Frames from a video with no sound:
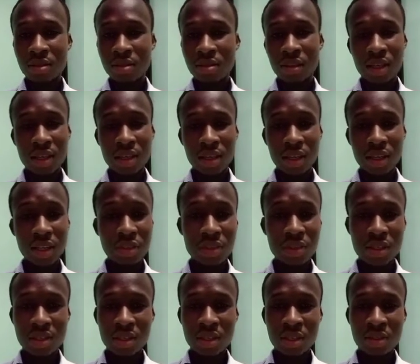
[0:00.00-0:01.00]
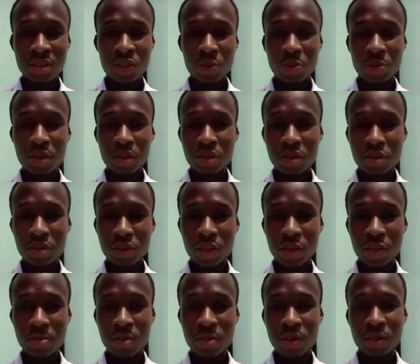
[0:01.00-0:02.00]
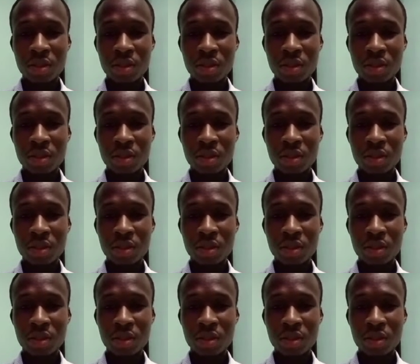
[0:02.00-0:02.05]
interesting topics to talk about,